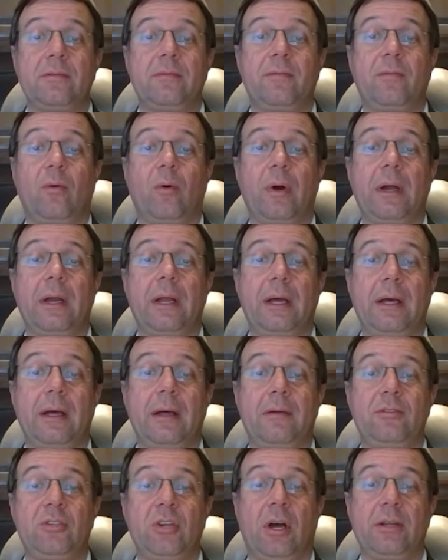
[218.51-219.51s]
for
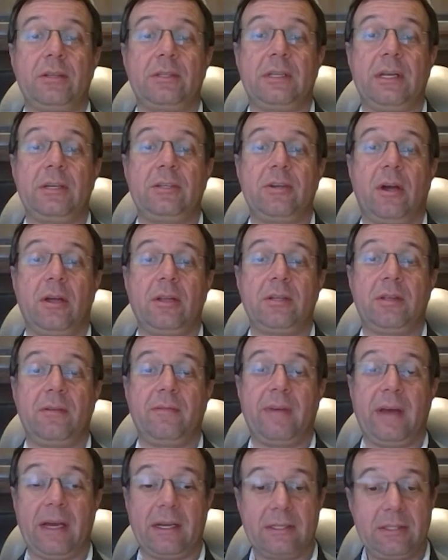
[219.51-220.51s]
the Johnson Johnson
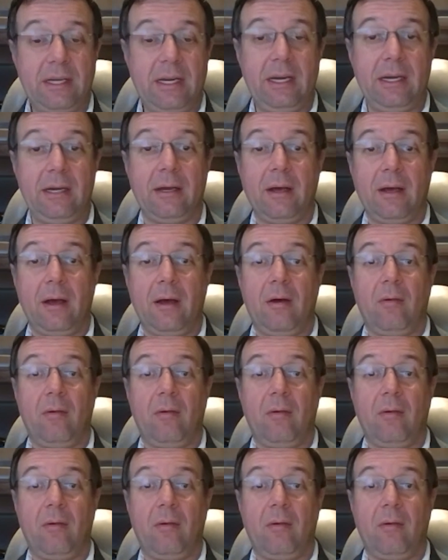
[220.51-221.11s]
vaccine,